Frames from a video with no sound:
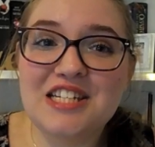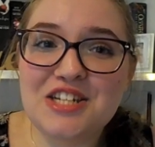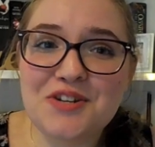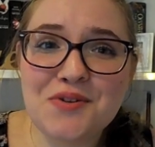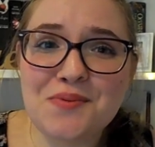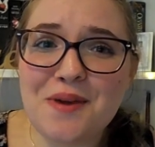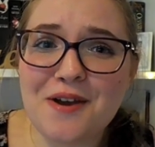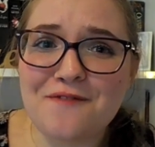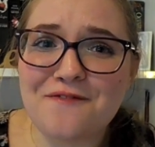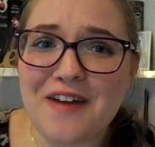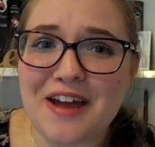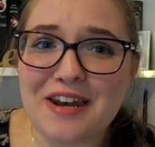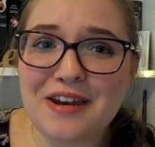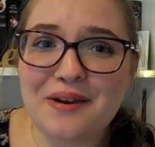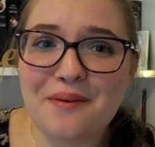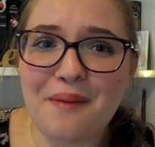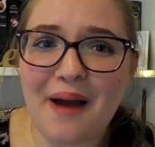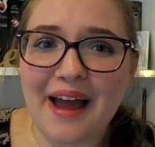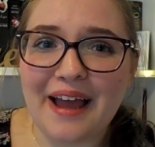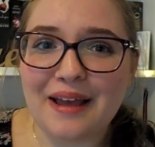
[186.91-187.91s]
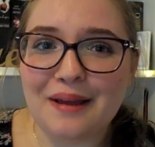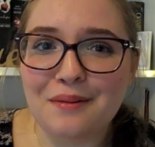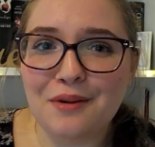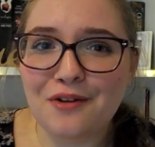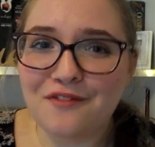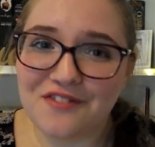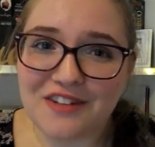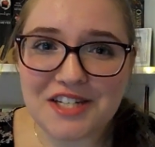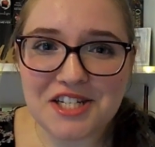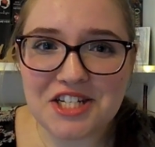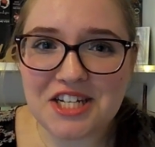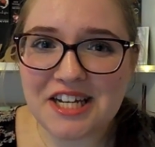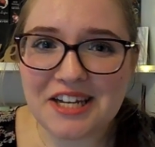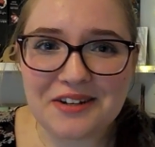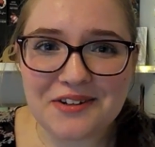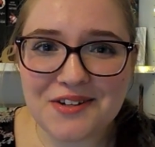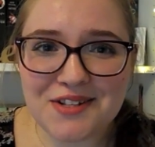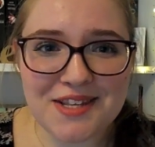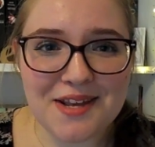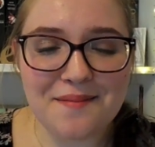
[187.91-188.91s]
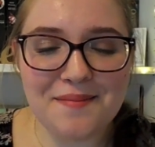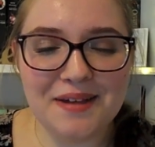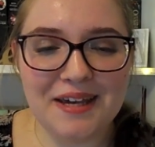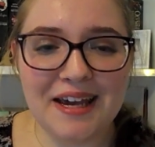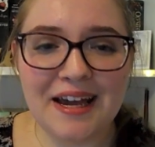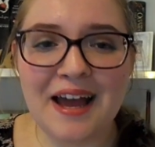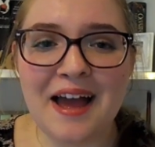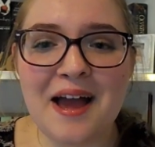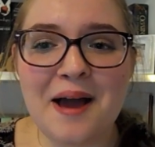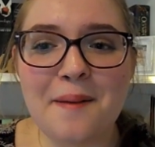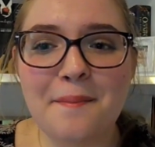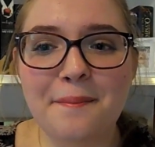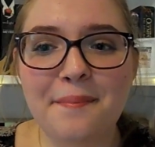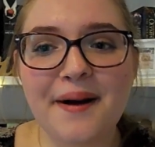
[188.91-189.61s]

She would be offended by him not finishing it or something,